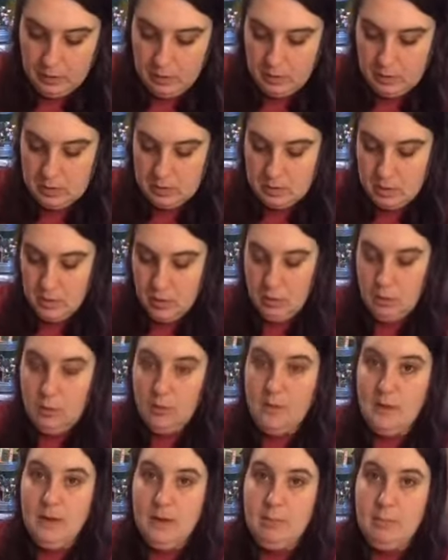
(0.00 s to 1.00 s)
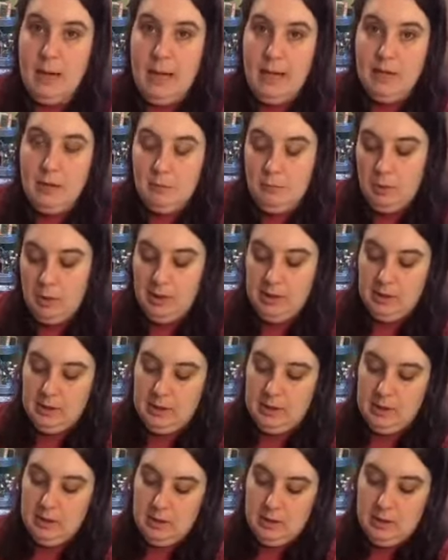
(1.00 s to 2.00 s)
So that bottom one
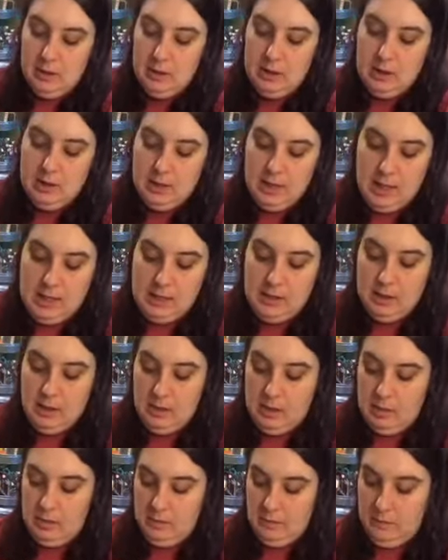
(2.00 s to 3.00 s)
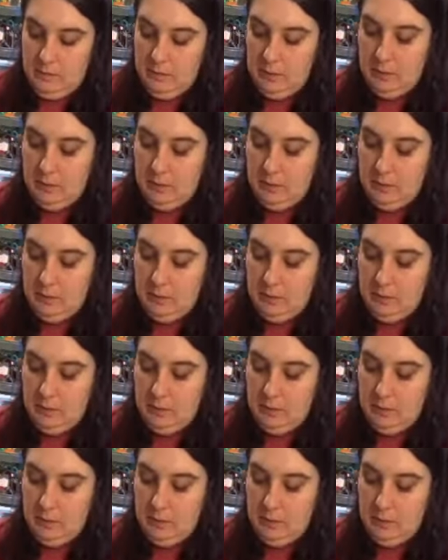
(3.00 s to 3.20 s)
kind of,